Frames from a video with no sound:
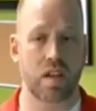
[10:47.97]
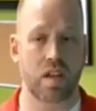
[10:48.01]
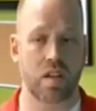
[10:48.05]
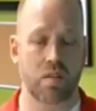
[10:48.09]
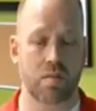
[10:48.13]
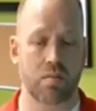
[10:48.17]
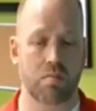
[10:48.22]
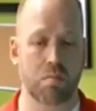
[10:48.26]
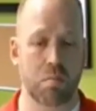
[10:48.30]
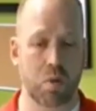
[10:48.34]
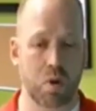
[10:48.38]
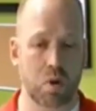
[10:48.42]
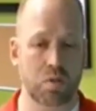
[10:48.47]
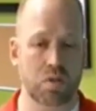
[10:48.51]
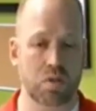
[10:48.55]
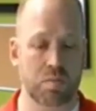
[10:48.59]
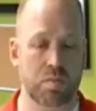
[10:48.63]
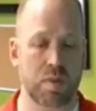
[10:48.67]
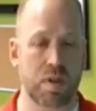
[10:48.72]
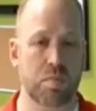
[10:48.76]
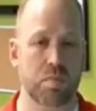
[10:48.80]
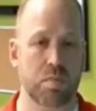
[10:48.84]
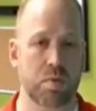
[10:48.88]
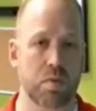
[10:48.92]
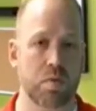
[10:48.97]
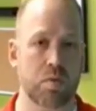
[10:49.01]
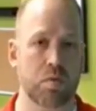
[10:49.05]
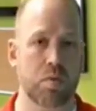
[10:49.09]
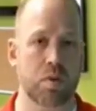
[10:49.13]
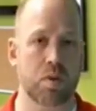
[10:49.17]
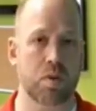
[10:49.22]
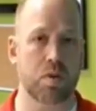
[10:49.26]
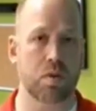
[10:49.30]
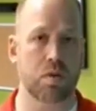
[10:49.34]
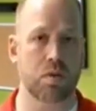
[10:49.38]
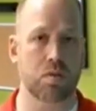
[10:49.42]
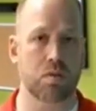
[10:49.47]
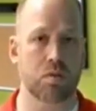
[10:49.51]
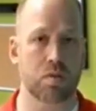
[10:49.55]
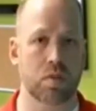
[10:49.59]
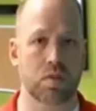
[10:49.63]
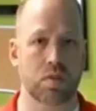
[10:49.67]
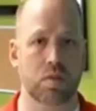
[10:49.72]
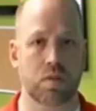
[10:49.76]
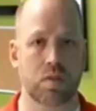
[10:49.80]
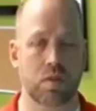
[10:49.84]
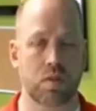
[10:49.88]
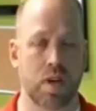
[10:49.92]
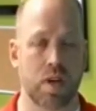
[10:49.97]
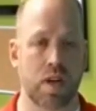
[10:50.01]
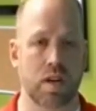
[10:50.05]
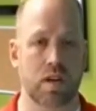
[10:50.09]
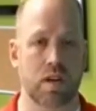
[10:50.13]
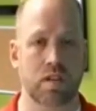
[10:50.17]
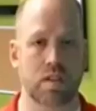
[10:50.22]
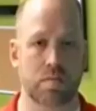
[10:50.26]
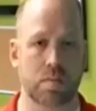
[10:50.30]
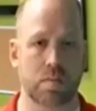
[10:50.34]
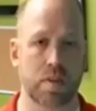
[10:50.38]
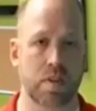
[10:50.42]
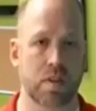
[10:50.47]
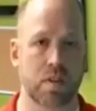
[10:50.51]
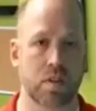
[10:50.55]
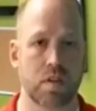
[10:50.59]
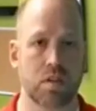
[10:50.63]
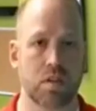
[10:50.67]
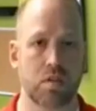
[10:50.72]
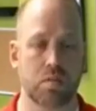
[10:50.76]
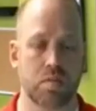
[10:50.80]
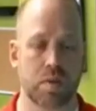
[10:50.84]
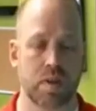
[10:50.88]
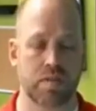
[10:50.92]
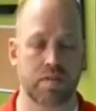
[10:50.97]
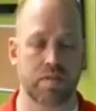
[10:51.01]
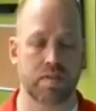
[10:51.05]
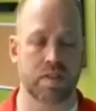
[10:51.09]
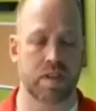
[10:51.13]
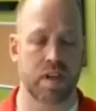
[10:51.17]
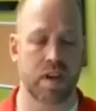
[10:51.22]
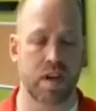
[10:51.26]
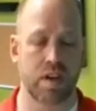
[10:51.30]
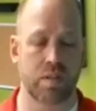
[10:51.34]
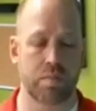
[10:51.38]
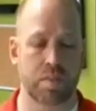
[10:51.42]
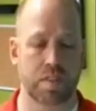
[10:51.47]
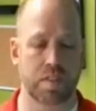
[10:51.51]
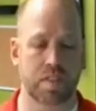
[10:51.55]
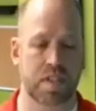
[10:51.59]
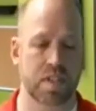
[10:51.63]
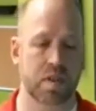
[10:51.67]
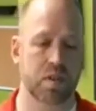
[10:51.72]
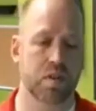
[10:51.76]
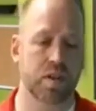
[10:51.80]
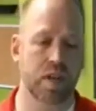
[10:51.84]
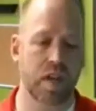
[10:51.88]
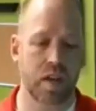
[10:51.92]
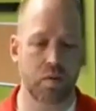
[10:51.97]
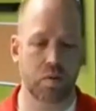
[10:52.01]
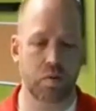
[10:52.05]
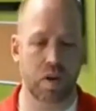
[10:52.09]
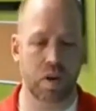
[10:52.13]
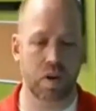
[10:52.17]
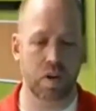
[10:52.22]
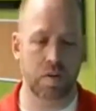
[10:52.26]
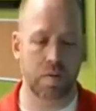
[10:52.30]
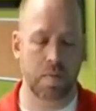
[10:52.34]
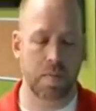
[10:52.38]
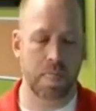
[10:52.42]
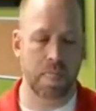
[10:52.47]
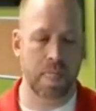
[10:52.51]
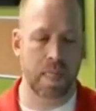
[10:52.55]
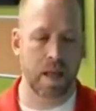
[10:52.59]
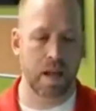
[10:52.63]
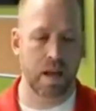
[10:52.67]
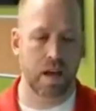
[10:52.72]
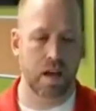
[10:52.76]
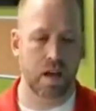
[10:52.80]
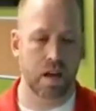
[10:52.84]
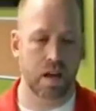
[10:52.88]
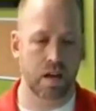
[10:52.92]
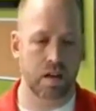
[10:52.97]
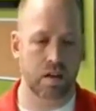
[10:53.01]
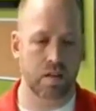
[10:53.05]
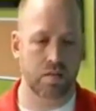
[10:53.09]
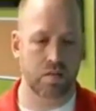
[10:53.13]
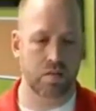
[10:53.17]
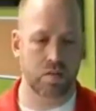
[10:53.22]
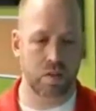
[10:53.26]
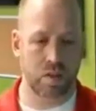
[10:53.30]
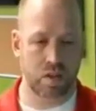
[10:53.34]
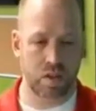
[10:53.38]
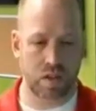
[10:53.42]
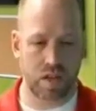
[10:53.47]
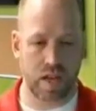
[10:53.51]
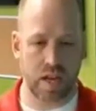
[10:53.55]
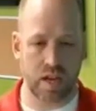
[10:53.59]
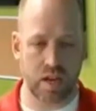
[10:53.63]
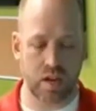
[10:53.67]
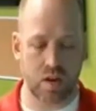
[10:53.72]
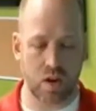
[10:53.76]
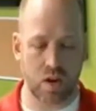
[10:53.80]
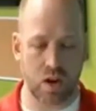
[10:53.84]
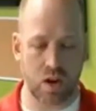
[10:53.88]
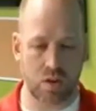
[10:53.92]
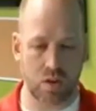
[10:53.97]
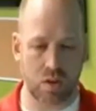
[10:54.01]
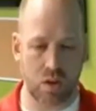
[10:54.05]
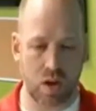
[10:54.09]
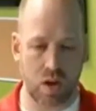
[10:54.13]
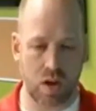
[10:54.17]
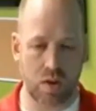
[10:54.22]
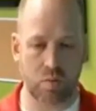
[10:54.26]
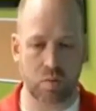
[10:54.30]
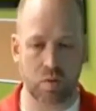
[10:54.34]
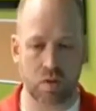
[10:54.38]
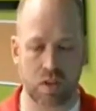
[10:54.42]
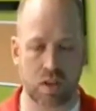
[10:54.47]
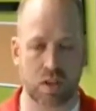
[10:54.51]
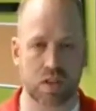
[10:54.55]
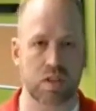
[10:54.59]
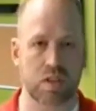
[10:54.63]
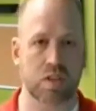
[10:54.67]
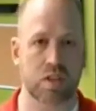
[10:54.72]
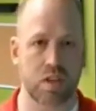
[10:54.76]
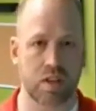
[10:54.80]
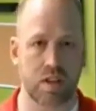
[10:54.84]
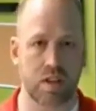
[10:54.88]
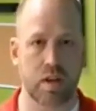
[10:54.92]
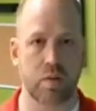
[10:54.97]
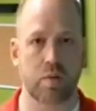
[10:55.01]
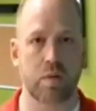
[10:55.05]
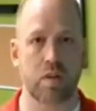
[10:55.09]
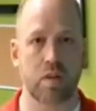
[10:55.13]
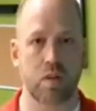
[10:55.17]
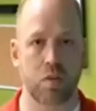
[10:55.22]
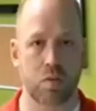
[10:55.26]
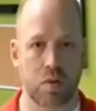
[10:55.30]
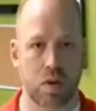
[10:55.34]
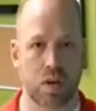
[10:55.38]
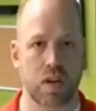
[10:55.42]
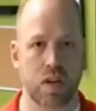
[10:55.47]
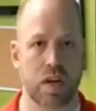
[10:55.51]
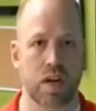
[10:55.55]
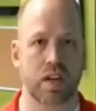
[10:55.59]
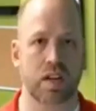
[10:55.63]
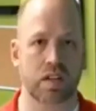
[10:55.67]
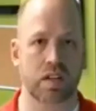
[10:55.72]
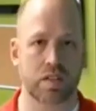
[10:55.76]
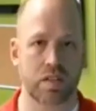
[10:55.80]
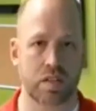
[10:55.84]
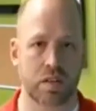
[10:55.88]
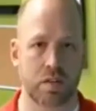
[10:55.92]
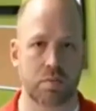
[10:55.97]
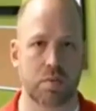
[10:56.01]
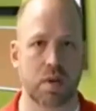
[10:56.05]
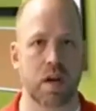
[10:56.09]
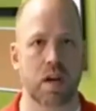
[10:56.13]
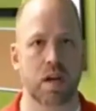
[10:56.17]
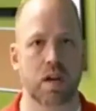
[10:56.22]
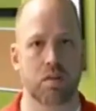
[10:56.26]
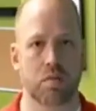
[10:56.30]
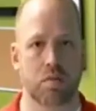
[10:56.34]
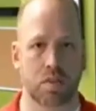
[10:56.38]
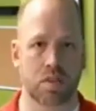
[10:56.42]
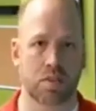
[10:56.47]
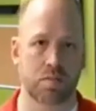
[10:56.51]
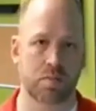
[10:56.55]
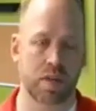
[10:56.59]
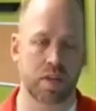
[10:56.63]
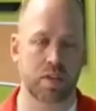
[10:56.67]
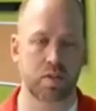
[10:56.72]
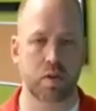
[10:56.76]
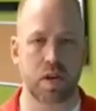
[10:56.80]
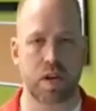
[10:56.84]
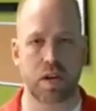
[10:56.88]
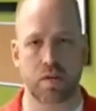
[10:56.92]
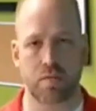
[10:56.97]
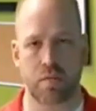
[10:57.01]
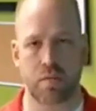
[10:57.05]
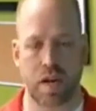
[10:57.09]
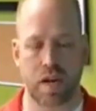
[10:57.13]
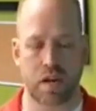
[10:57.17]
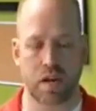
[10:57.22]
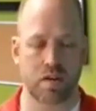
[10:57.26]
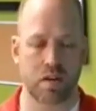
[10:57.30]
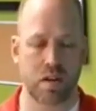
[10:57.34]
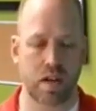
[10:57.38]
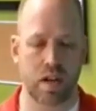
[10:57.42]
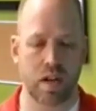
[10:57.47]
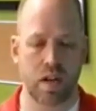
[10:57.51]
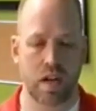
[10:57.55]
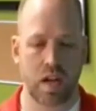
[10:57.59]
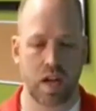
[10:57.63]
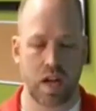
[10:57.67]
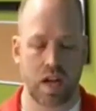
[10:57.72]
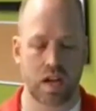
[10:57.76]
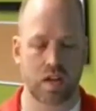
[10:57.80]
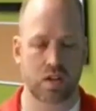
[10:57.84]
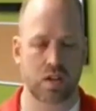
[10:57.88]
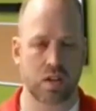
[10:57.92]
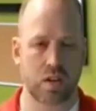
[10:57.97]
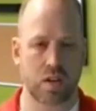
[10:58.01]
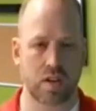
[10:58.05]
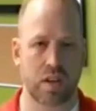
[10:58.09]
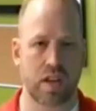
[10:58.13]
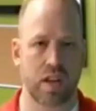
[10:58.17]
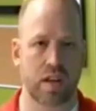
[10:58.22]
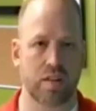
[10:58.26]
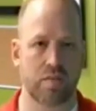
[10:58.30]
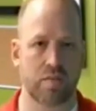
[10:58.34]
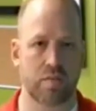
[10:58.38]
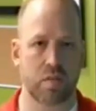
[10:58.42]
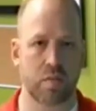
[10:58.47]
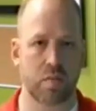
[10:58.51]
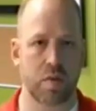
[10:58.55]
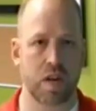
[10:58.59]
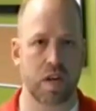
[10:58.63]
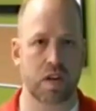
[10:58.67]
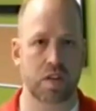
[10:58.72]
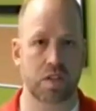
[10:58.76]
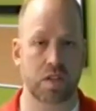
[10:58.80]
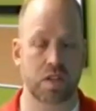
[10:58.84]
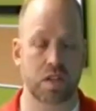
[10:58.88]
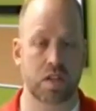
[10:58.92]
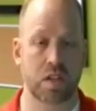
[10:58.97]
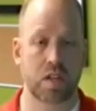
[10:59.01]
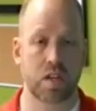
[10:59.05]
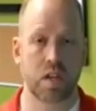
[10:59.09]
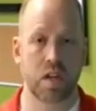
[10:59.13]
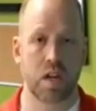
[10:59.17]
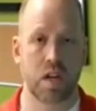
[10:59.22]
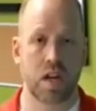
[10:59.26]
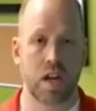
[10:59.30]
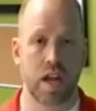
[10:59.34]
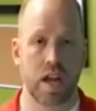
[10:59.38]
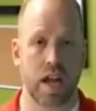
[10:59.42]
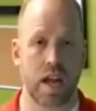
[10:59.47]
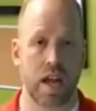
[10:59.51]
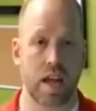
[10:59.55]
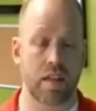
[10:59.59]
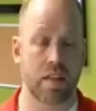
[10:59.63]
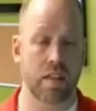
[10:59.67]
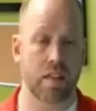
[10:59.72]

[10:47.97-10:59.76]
Most people will slow down and spend a little bit of time and say, okay, well, yeah, I'm willing to share that with you. What did I consider buying? What's my trade about? And share that information, and